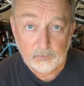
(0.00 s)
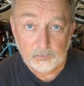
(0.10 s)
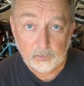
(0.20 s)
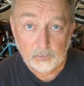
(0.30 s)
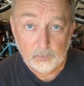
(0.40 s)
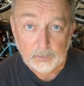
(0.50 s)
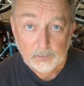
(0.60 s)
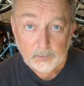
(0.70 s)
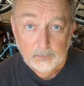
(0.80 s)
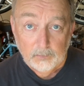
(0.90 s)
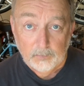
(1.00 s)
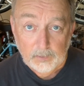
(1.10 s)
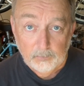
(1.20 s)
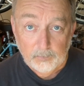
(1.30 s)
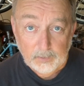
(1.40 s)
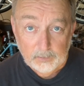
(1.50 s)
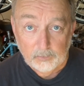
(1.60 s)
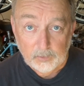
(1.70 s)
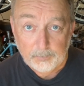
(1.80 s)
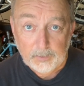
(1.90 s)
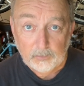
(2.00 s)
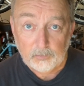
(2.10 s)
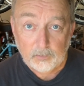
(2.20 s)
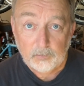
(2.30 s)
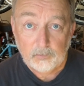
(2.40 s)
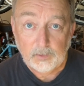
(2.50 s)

So they had a drop bag service.